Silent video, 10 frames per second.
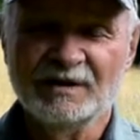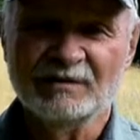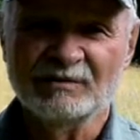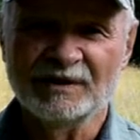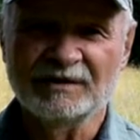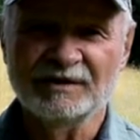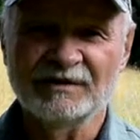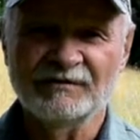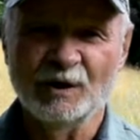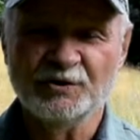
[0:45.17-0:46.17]
But
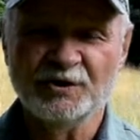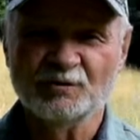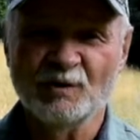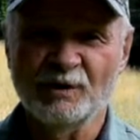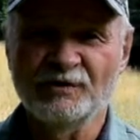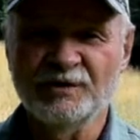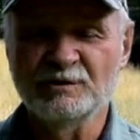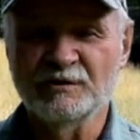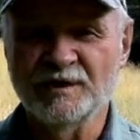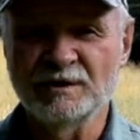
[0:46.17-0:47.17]
as far as just walking through
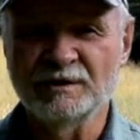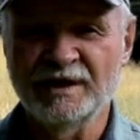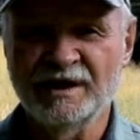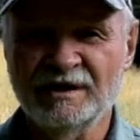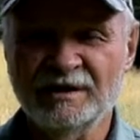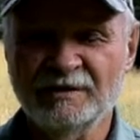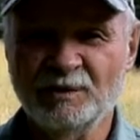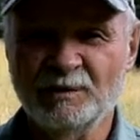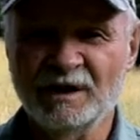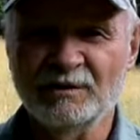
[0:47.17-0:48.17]
the field now, you
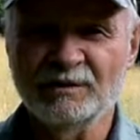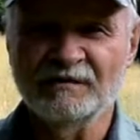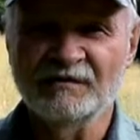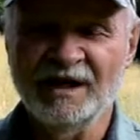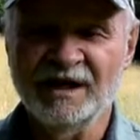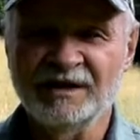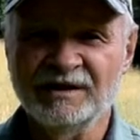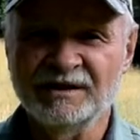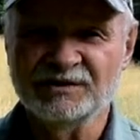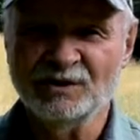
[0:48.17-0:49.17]
probably wouldn't find
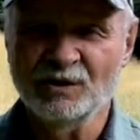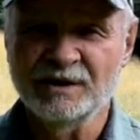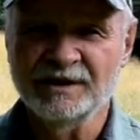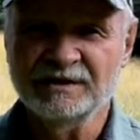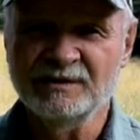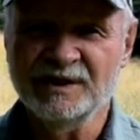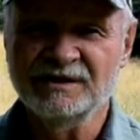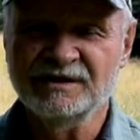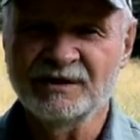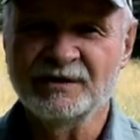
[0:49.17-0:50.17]
any. The soil had to be
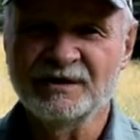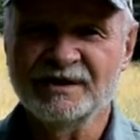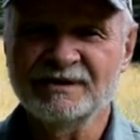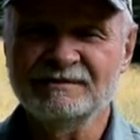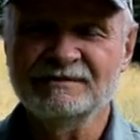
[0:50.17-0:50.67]
turned up.